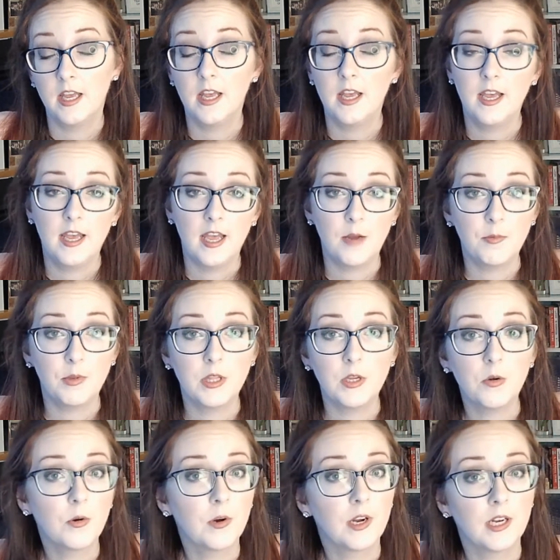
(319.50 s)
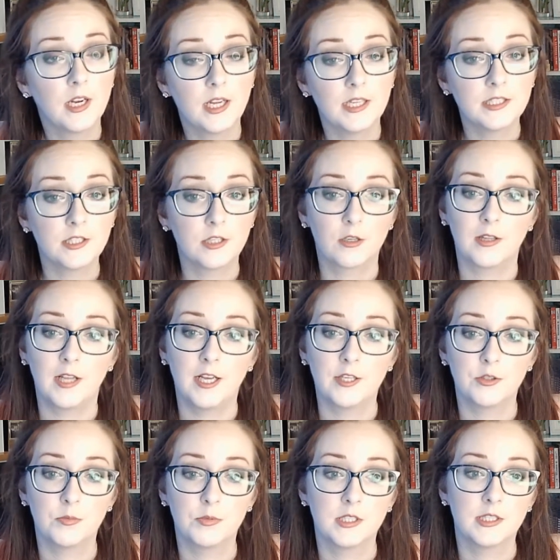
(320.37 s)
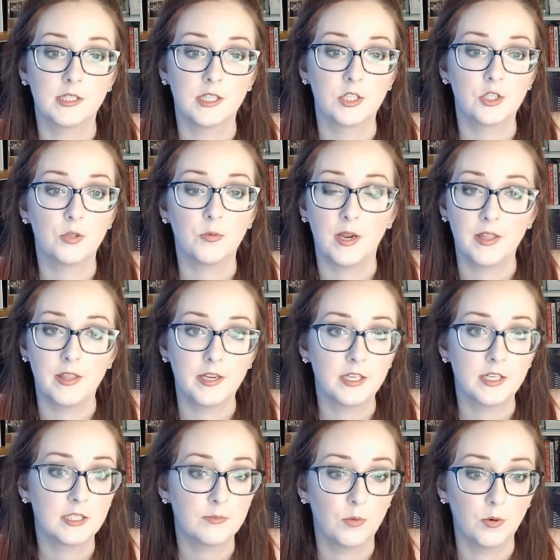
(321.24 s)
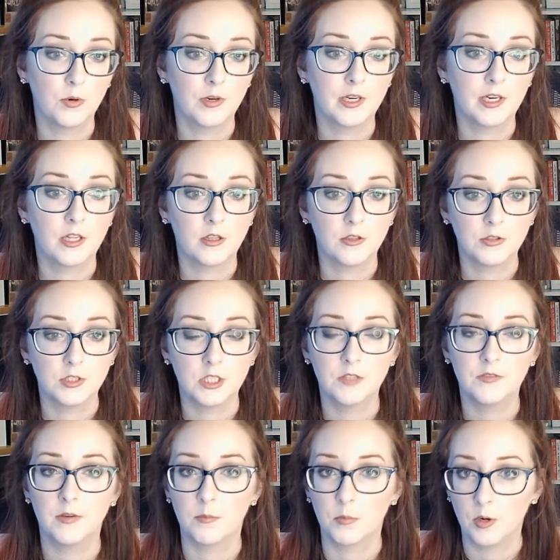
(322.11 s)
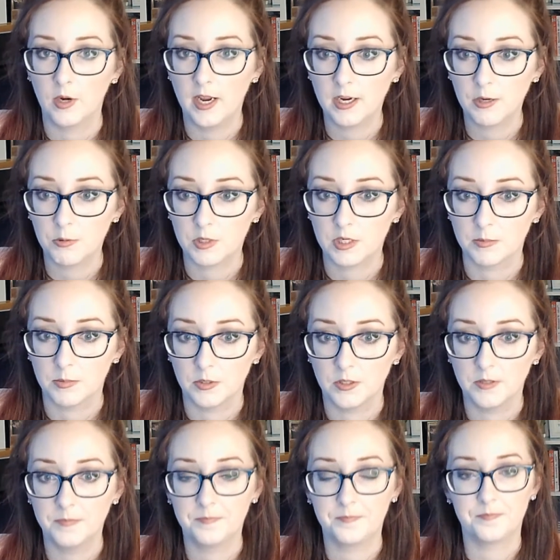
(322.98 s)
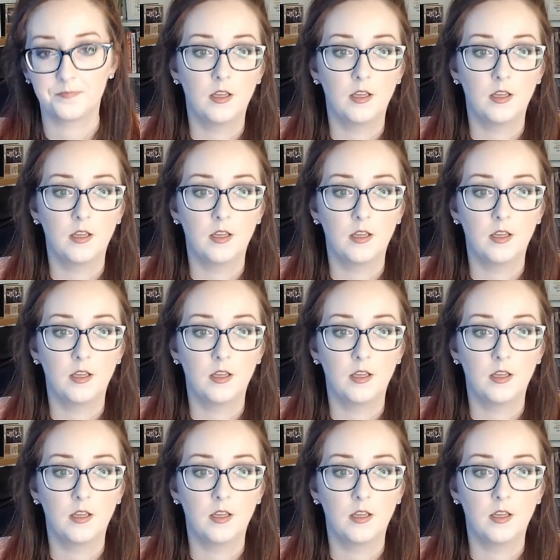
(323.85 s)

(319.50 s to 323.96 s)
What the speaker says: and really organized their classrooms in such a way that it's more inclusive and more equitable.